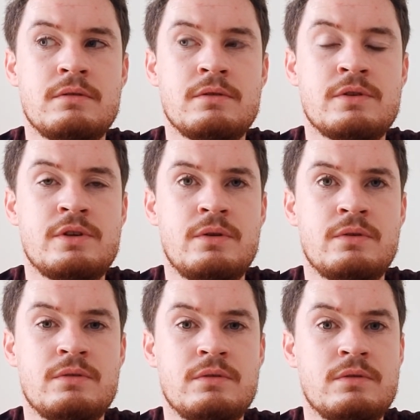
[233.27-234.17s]

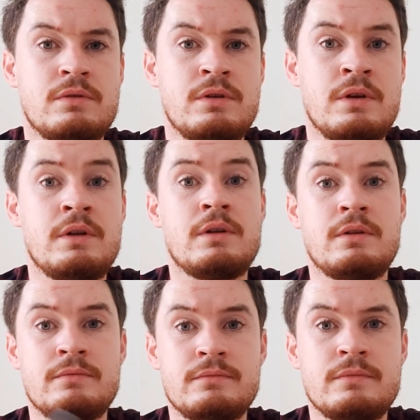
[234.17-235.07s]
So,
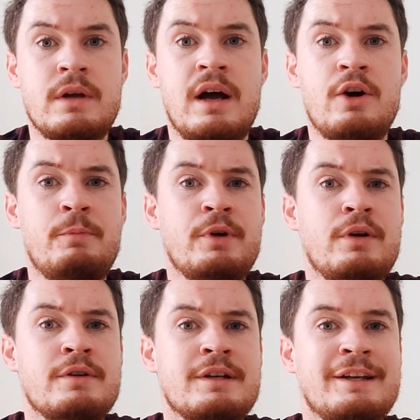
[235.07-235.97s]
I hope you
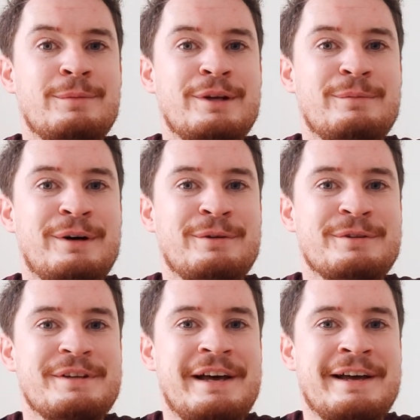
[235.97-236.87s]
learned a little bit about
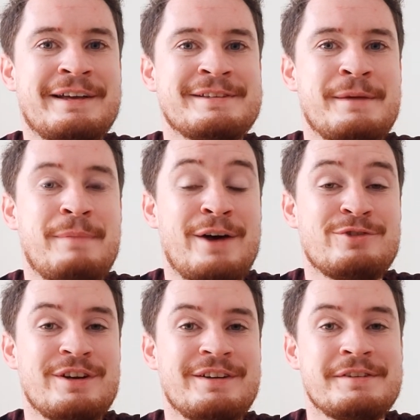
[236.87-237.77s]
St.
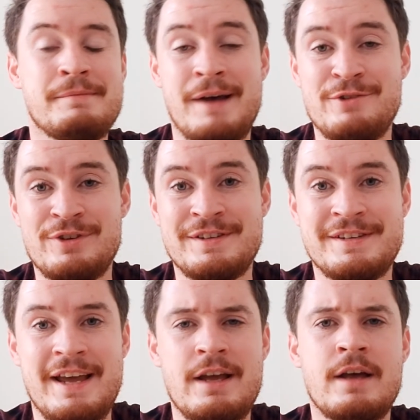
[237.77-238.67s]
Patrick's
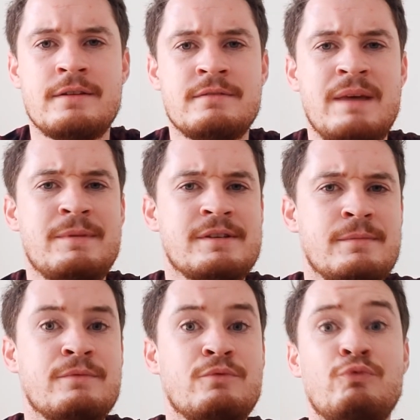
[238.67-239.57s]
Day, and maybe
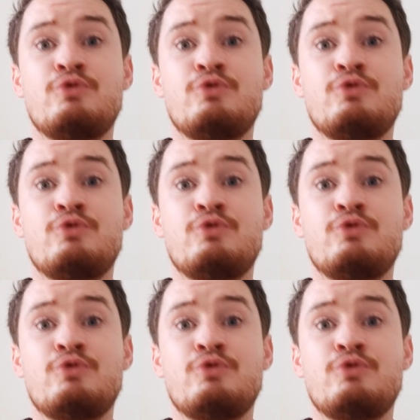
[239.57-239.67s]
some